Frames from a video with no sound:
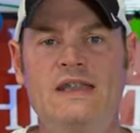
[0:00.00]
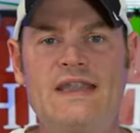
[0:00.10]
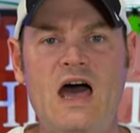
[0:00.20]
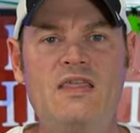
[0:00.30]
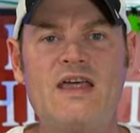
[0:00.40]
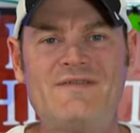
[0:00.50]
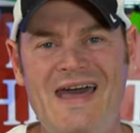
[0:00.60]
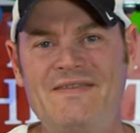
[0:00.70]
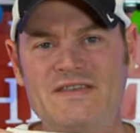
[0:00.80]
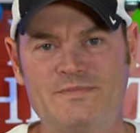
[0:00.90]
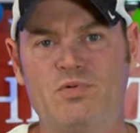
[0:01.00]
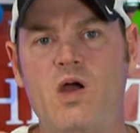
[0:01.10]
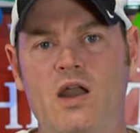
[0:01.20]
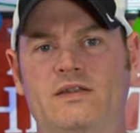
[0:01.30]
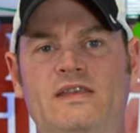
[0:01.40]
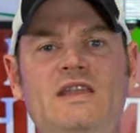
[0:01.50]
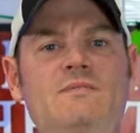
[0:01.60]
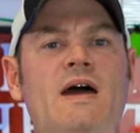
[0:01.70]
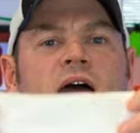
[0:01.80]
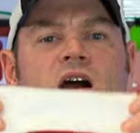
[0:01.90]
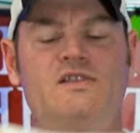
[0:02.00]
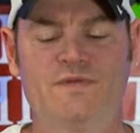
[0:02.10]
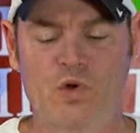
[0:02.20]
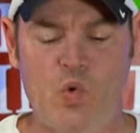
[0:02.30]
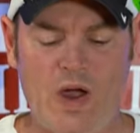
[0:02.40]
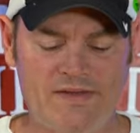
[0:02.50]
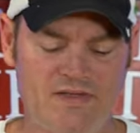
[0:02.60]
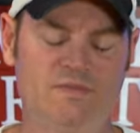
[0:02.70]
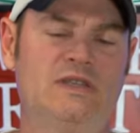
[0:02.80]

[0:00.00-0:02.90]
now that I've had this product in my house for quite some